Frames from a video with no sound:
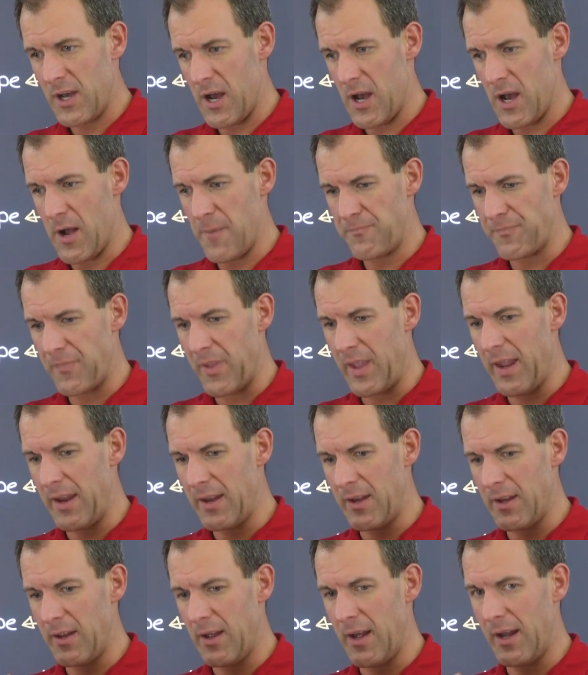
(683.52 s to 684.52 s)

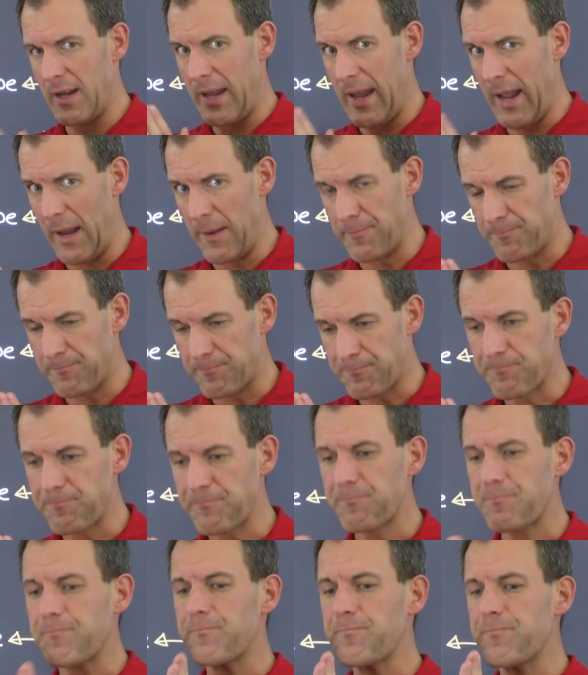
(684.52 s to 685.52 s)
And again,
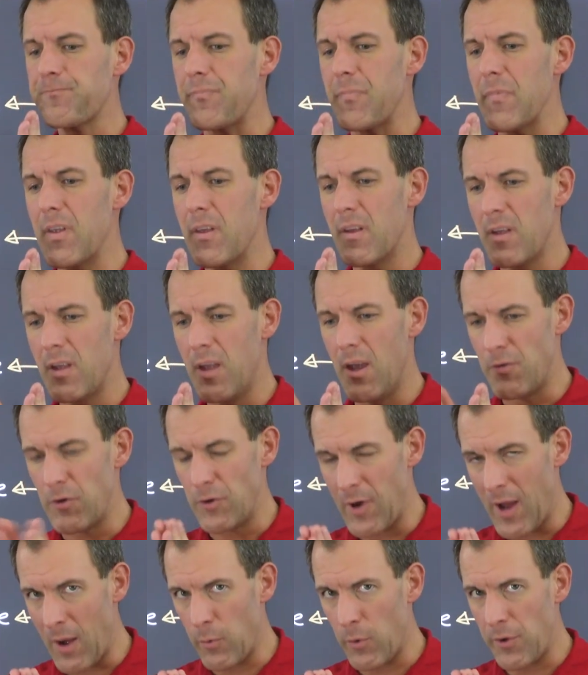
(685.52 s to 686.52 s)
if
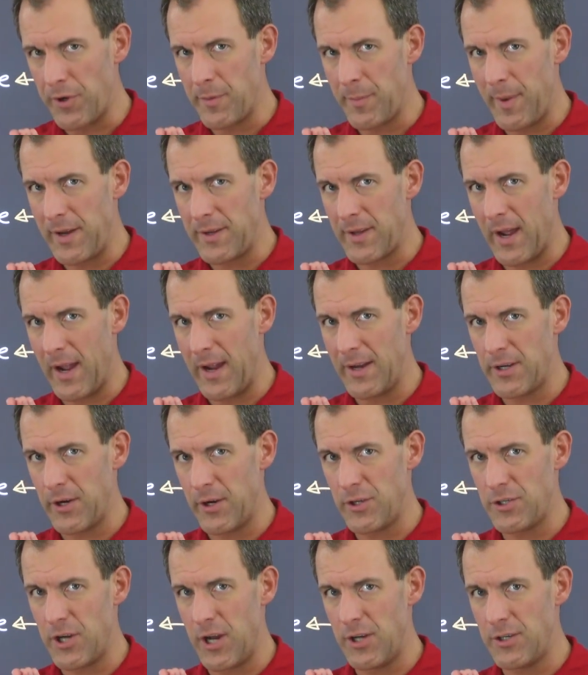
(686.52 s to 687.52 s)
you're not willing to make
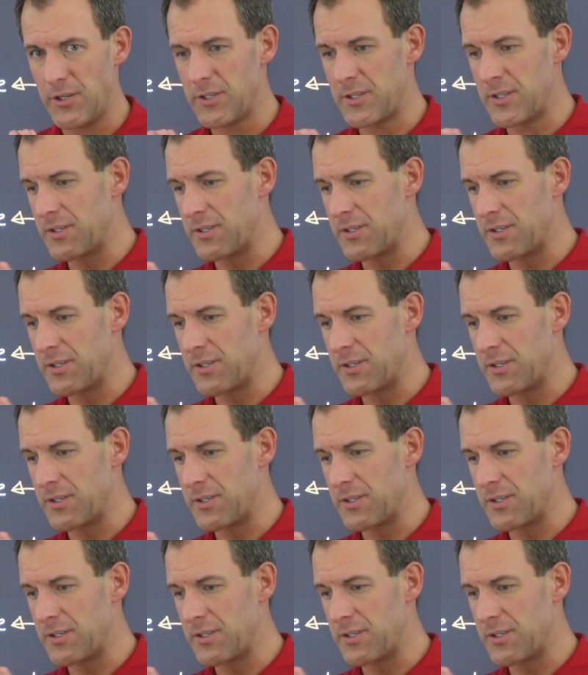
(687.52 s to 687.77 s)
dietary changes,